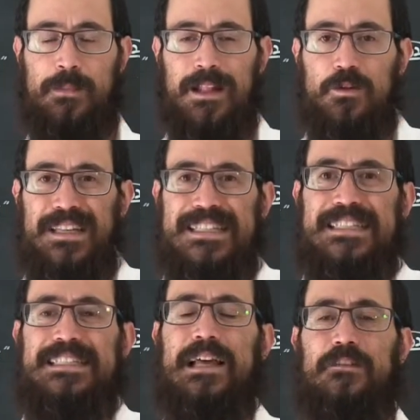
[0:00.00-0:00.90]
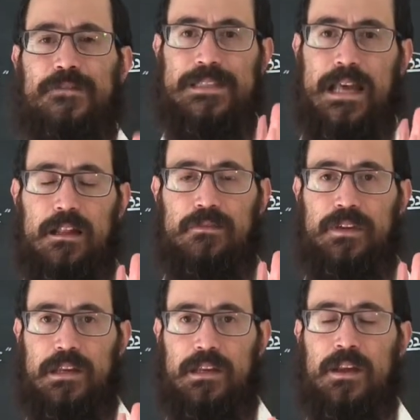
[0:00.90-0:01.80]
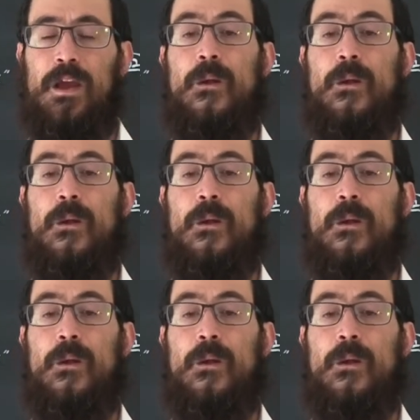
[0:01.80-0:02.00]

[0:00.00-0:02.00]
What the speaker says: Malchut itself is elevated,